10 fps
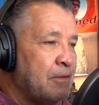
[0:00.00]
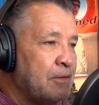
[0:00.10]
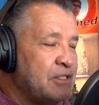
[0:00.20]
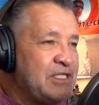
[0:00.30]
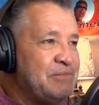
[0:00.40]

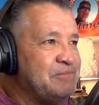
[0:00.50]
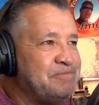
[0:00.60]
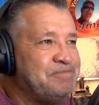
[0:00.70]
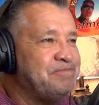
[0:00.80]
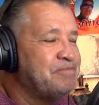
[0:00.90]
See,
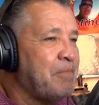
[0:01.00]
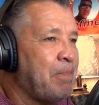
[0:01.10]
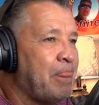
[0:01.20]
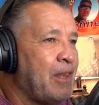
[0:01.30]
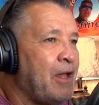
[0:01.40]

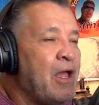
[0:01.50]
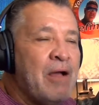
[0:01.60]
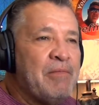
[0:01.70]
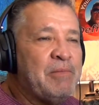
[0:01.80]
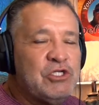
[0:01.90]

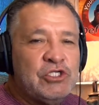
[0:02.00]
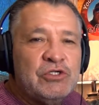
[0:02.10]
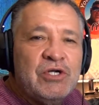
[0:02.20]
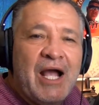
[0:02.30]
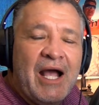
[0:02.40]
I'm not
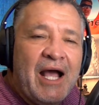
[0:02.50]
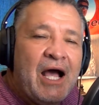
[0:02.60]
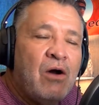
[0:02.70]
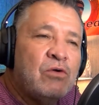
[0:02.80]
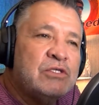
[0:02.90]
sure
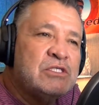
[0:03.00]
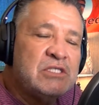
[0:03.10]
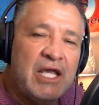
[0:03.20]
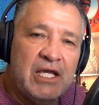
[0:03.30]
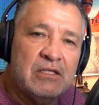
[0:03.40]
how to
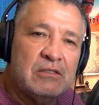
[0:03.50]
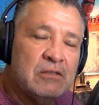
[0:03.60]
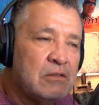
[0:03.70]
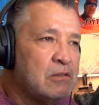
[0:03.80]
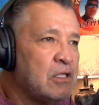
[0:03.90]
say it.
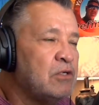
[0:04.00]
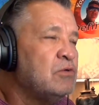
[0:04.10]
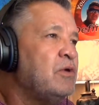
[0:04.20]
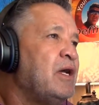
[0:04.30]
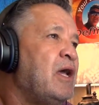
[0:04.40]
I don't
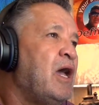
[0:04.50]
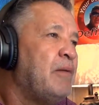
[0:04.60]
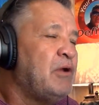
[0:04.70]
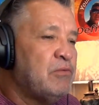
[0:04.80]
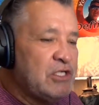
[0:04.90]
know.
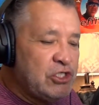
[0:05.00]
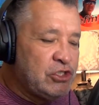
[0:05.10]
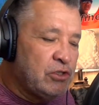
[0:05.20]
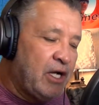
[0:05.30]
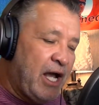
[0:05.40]
I'm not really
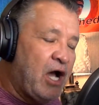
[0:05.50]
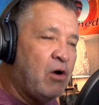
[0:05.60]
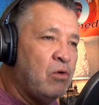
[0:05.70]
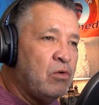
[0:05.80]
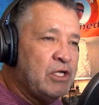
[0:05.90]
sure
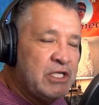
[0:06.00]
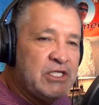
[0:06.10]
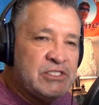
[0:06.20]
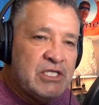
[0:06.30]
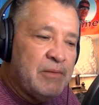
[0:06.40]
how it
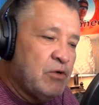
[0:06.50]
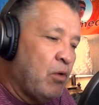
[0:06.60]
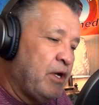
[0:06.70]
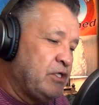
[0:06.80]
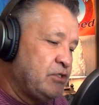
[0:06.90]
is that I'm
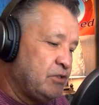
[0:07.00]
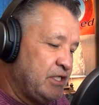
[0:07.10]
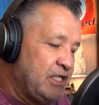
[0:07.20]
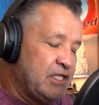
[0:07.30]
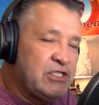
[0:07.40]
going to
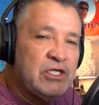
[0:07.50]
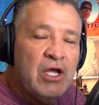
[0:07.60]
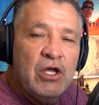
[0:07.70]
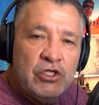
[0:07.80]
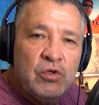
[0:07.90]
get
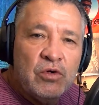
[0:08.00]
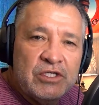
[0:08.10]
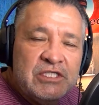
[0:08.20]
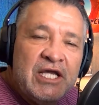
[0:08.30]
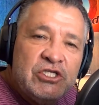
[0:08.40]
your
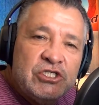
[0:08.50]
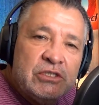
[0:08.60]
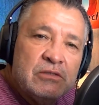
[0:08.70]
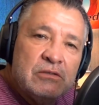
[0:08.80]
attention.